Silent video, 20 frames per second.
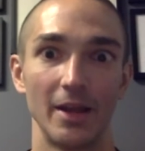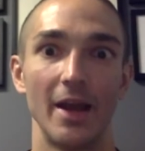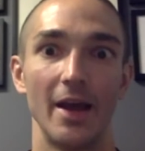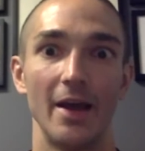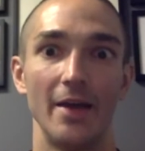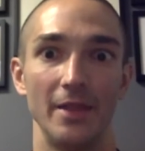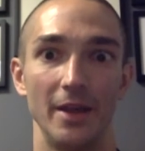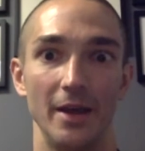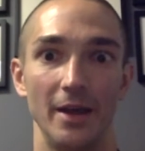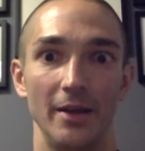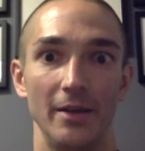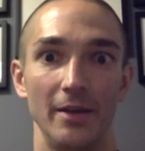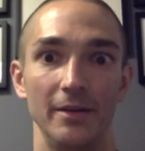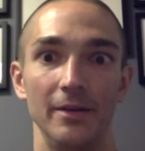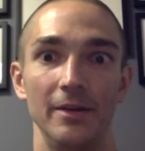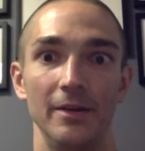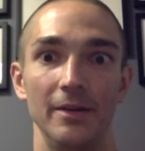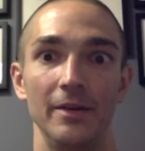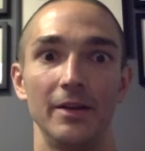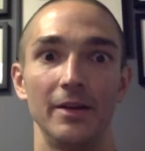and then
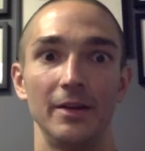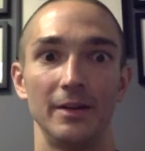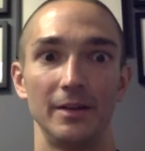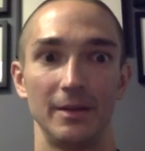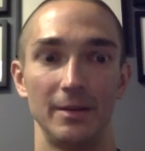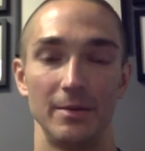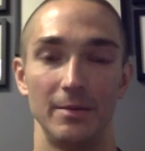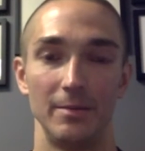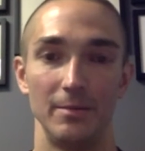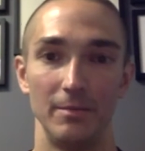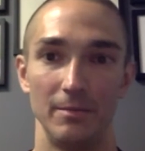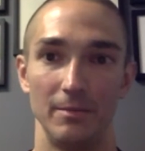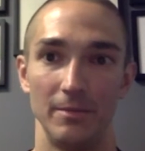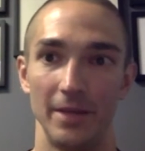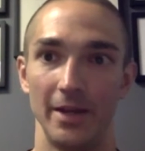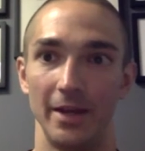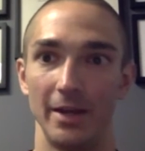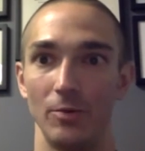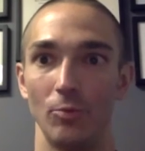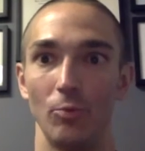
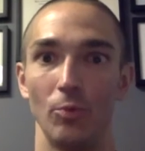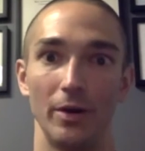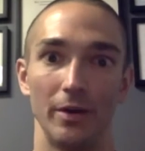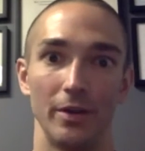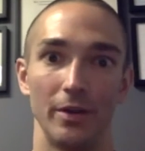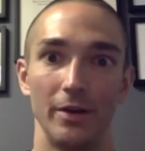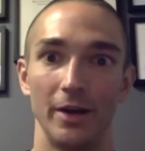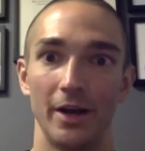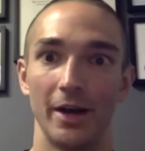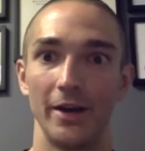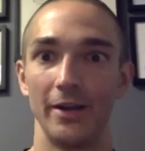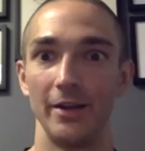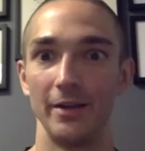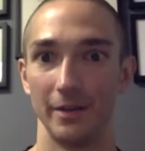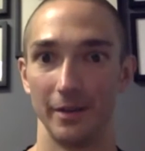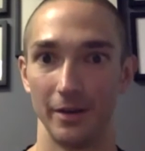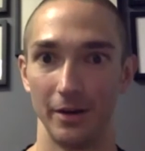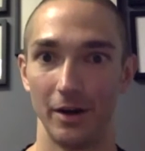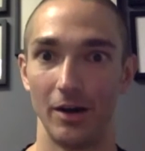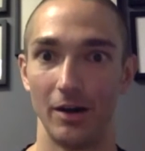hit where they're not
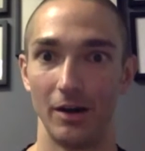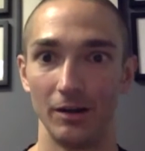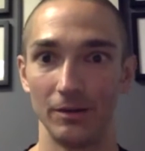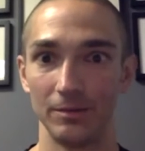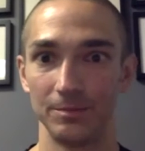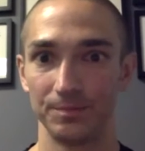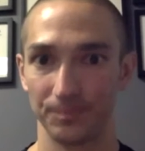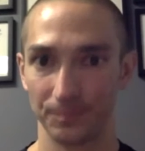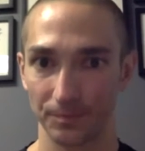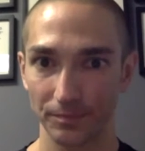hitting at all.